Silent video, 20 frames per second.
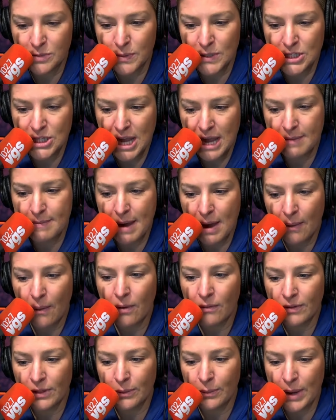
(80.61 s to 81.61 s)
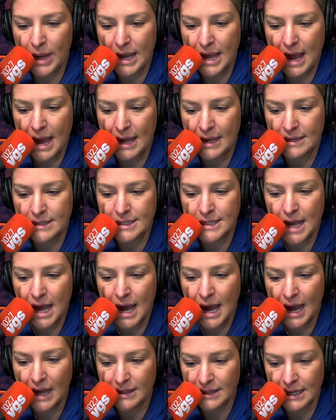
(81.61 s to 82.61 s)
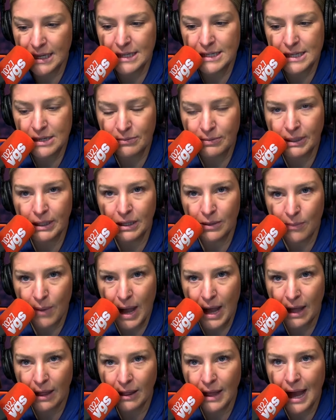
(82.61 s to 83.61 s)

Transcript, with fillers: which came out over the weekend. I think it did really well.